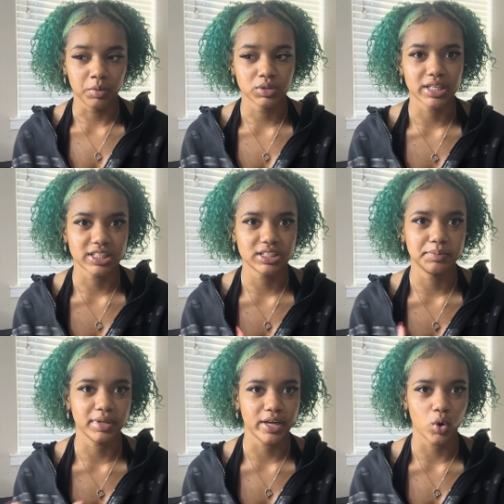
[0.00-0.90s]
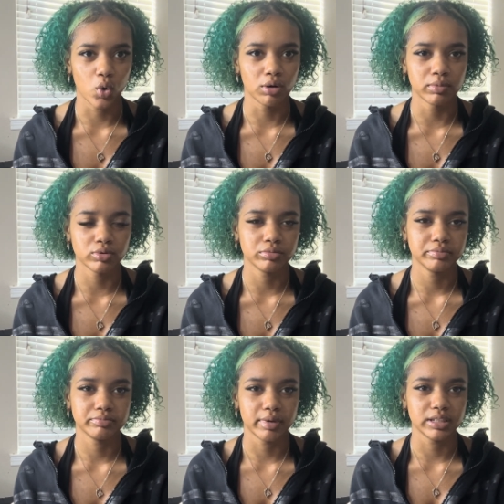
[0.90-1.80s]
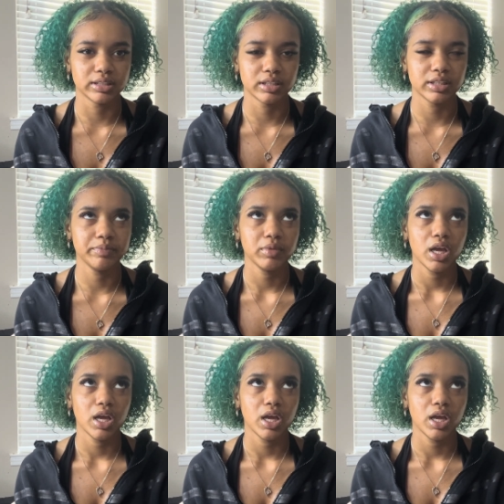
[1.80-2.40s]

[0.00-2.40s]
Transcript: It was like she played horrible, basically.